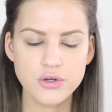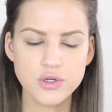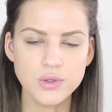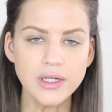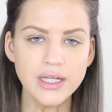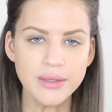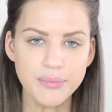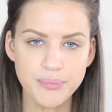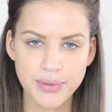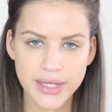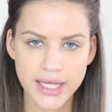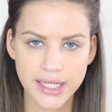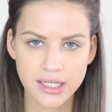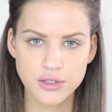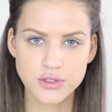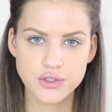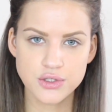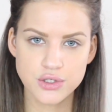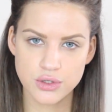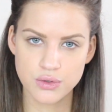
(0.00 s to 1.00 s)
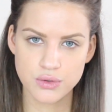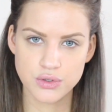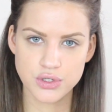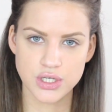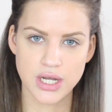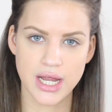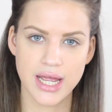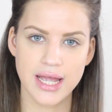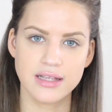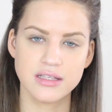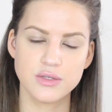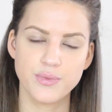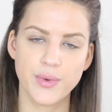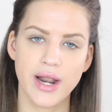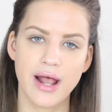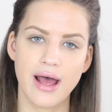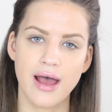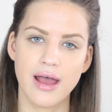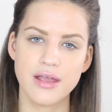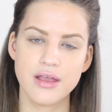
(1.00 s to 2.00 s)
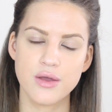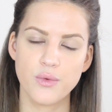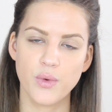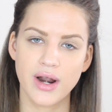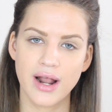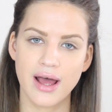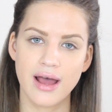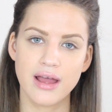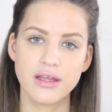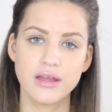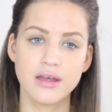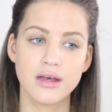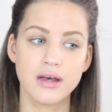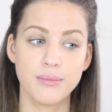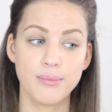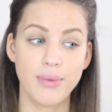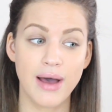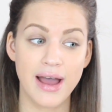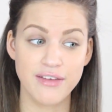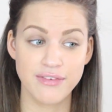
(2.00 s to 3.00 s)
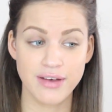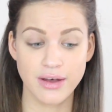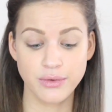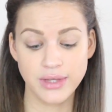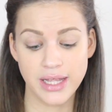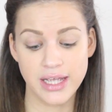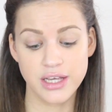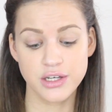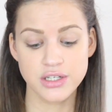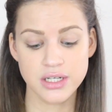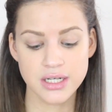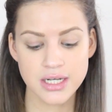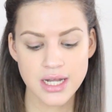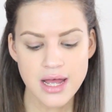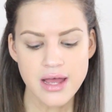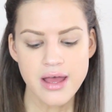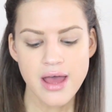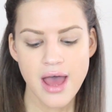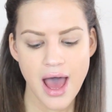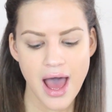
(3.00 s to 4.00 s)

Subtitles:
usually pick two shades when I buy foundation.